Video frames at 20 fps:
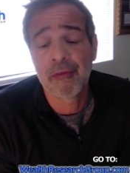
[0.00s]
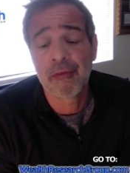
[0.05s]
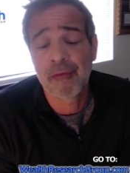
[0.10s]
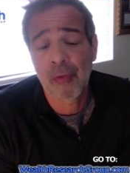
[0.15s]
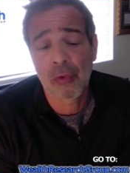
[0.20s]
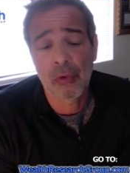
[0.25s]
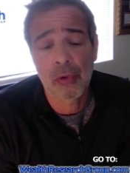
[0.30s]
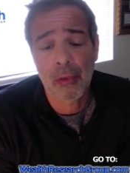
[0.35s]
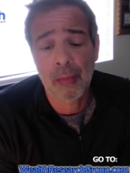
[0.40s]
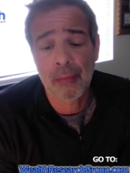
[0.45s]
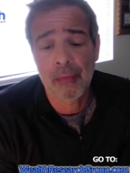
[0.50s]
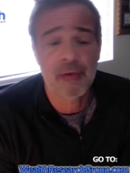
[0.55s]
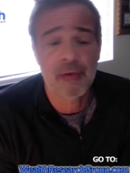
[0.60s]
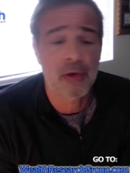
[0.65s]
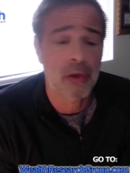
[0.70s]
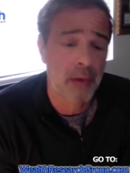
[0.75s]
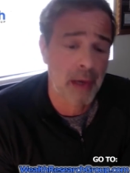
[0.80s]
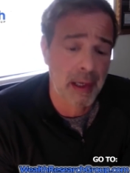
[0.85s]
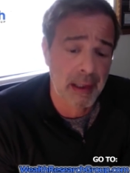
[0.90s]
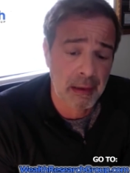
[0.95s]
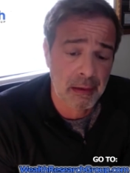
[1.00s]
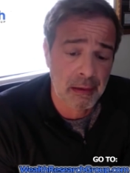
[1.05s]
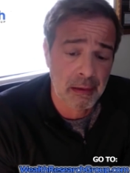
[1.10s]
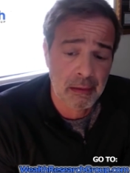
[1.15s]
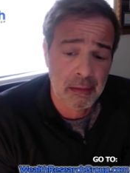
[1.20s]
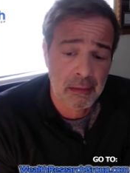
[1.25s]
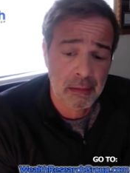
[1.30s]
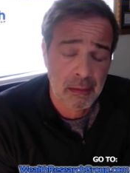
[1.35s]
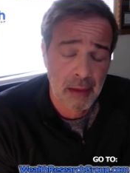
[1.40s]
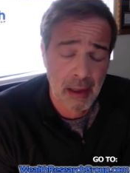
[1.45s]
form of credit,
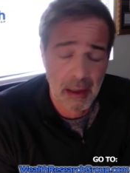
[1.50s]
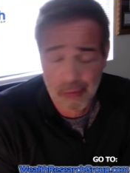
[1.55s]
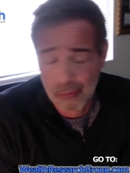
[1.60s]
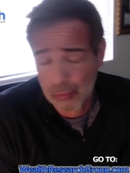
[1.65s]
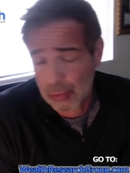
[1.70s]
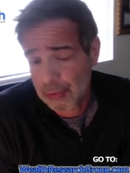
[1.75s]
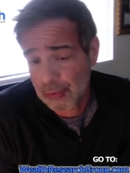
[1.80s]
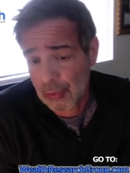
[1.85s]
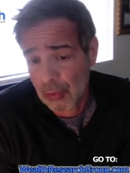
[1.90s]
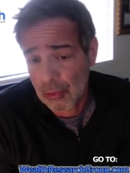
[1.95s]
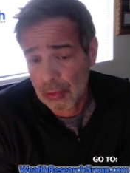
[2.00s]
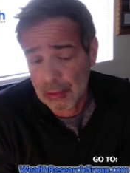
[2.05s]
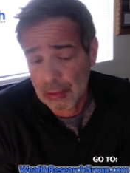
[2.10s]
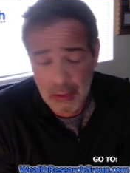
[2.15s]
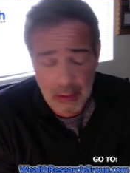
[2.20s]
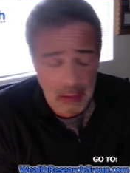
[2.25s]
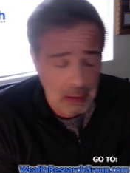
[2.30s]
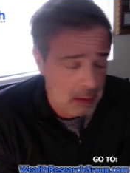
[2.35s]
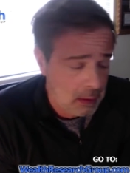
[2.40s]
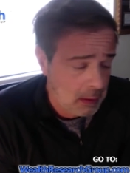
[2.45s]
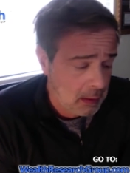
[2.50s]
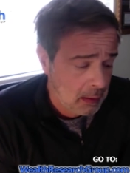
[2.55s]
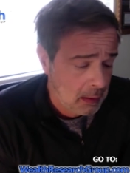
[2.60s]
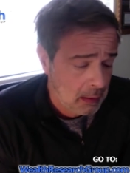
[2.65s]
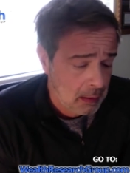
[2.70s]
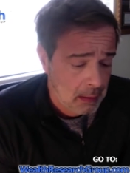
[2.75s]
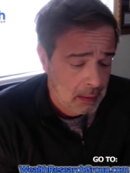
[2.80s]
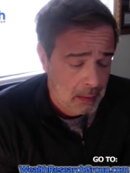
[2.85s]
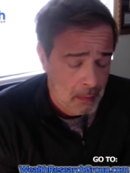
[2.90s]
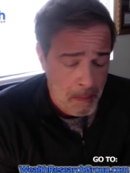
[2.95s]
as we're told.
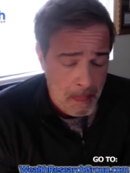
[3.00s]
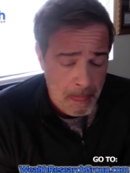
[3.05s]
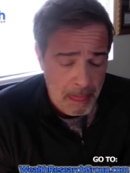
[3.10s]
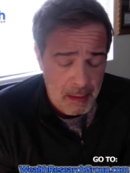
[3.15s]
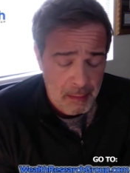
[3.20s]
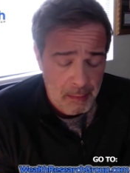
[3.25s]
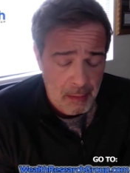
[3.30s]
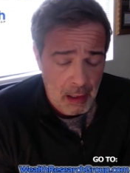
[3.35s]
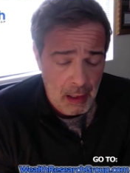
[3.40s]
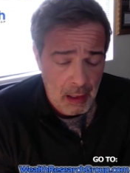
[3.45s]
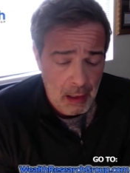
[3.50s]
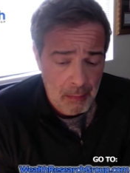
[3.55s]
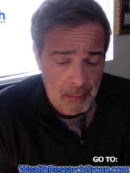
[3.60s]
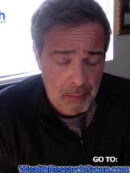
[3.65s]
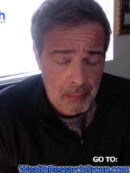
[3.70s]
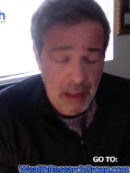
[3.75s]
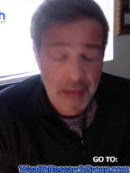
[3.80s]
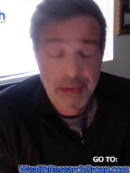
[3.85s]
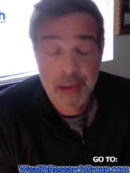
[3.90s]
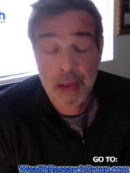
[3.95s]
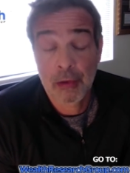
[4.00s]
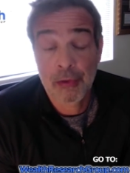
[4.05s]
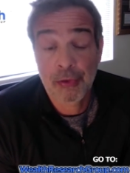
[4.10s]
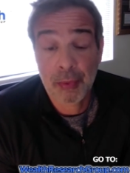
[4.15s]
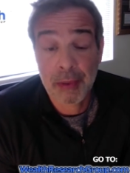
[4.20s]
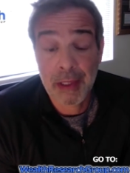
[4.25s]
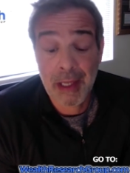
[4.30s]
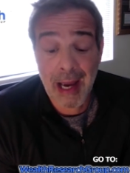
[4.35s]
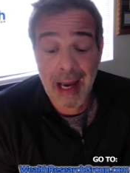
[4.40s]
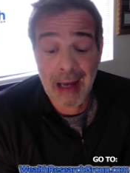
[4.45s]
A Tier
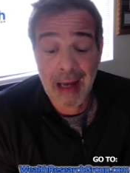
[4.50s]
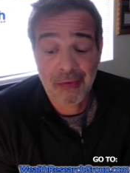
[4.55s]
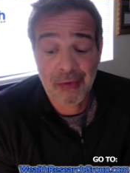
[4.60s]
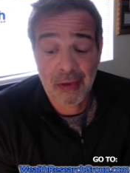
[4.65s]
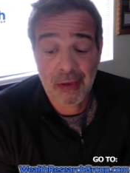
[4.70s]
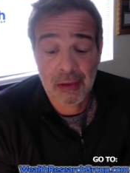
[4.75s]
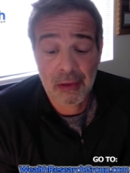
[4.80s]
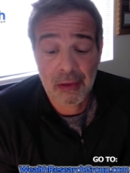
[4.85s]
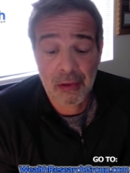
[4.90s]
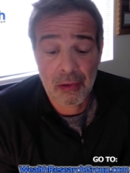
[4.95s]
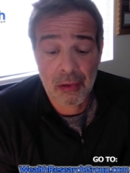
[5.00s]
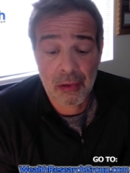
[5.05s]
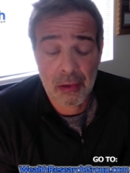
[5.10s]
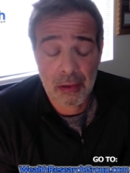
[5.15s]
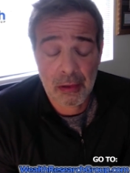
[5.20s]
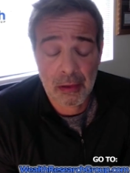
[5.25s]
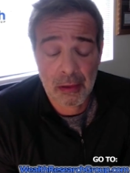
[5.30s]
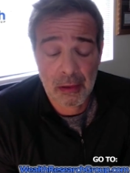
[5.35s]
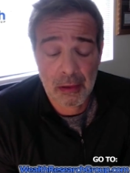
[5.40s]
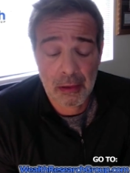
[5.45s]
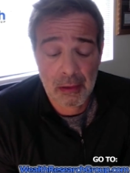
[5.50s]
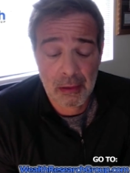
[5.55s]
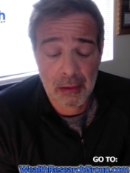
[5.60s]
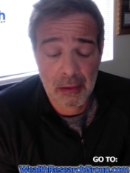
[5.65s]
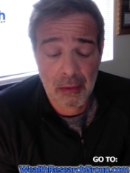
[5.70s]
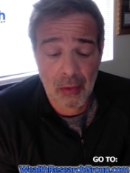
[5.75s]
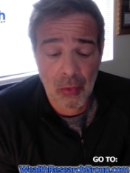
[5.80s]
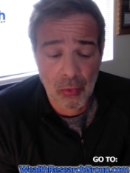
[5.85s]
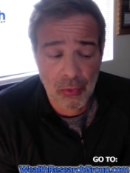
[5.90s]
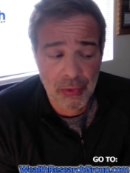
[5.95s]
3 asset, Lior,
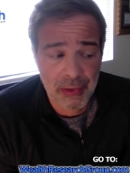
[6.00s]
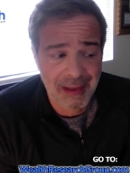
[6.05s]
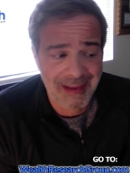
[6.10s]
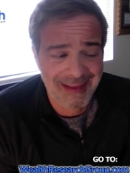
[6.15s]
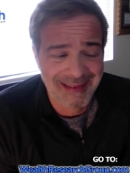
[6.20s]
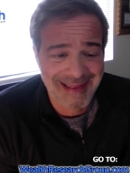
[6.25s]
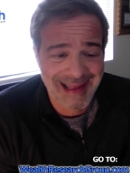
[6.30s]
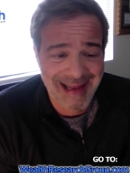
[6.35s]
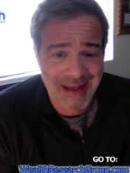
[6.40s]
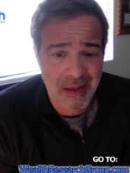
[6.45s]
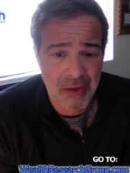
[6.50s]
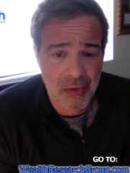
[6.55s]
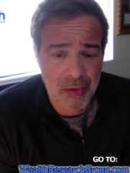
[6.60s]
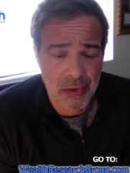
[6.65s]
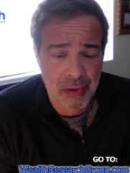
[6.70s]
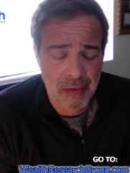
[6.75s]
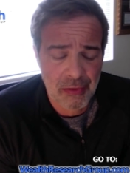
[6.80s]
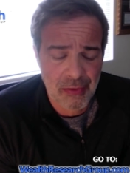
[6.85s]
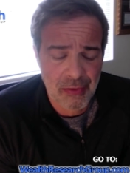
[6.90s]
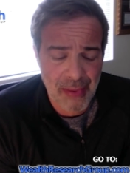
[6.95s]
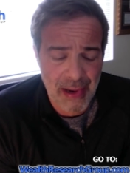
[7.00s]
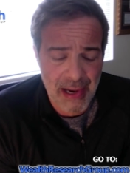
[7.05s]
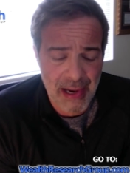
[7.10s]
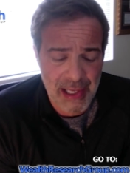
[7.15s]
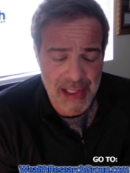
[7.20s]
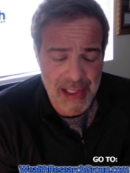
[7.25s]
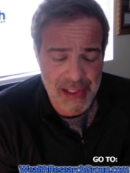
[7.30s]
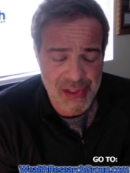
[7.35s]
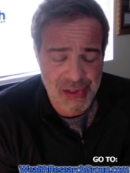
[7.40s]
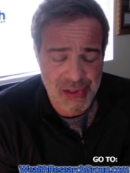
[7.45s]
only allowed the
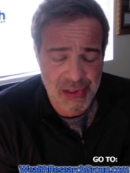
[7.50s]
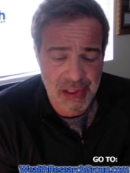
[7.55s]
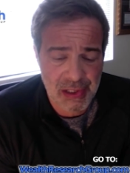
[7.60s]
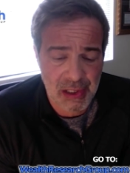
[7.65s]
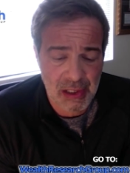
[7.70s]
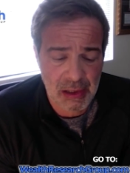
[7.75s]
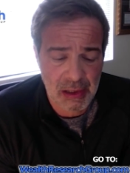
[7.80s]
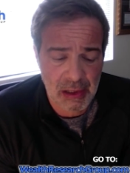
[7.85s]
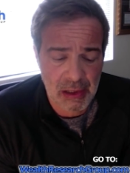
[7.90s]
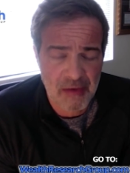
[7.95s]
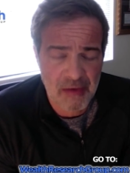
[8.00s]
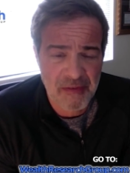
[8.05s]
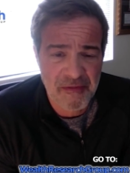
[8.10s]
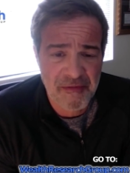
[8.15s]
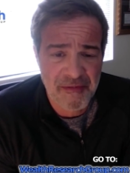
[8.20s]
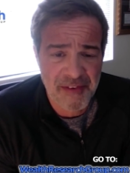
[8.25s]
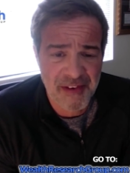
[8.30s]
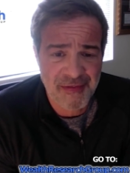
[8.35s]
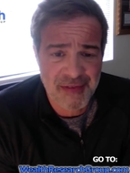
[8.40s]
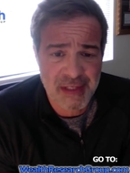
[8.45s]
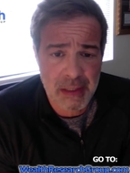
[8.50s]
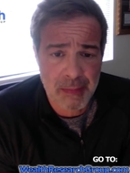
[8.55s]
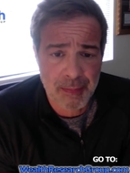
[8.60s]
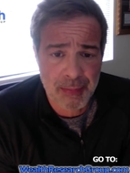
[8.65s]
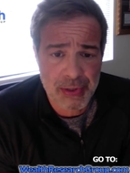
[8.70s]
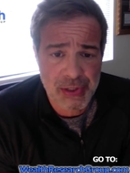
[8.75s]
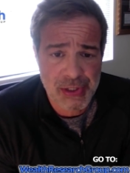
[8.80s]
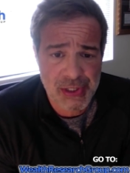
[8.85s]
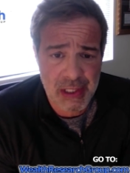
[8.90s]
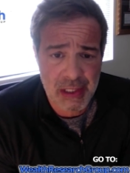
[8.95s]
banks to declare
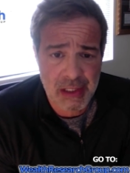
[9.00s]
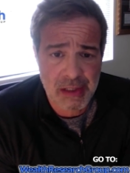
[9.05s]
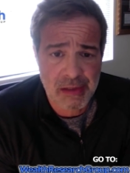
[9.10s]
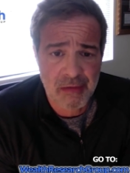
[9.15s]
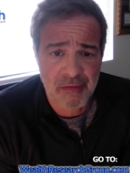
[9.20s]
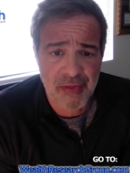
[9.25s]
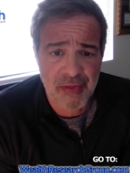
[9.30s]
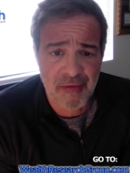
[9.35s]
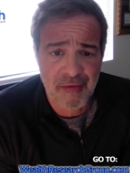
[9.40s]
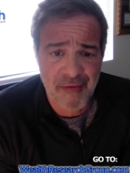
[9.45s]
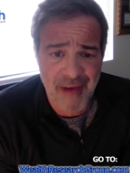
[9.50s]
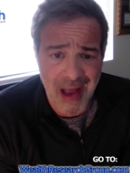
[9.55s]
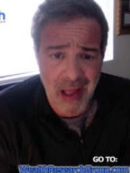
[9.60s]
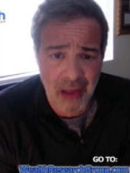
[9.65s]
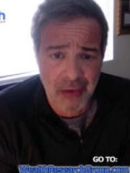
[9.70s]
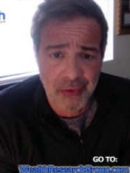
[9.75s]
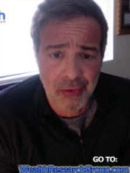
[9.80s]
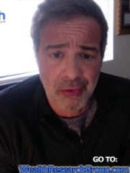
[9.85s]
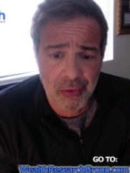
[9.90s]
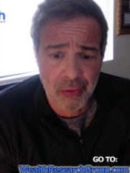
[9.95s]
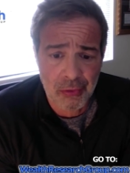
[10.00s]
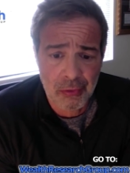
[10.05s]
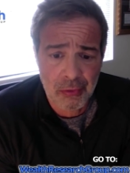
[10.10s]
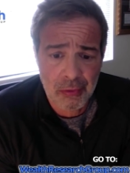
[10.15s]
50% of the value